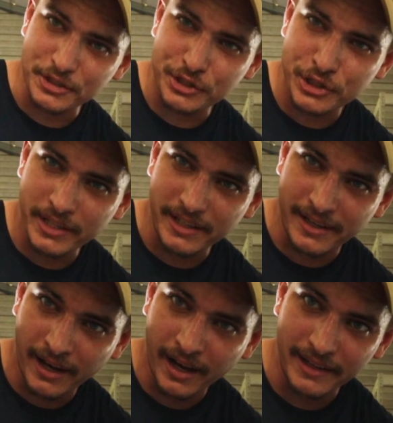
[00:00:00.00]
that shouldn't
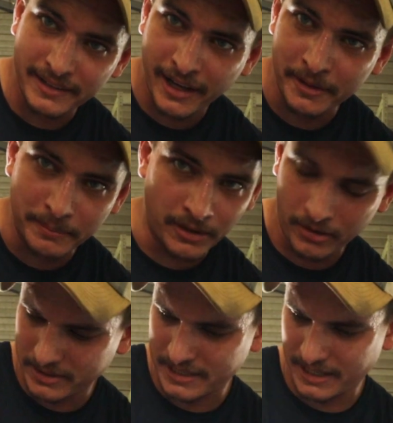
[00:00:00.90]
cut me
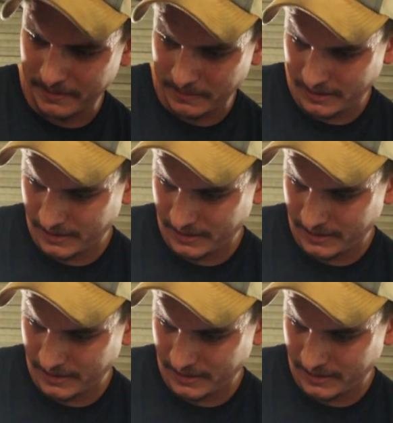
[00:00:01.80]
all the time.